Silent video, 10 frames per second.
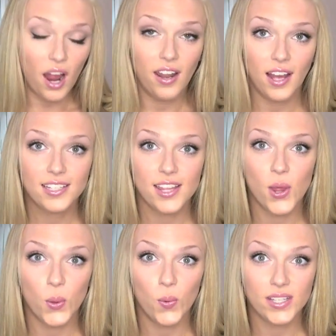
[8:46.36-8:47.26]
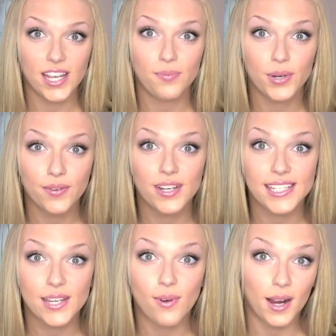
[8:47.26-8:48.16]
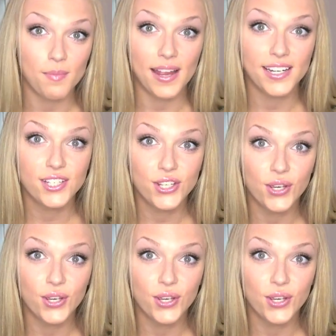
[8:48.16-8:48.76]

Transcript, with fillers: product than the ones I previously recommended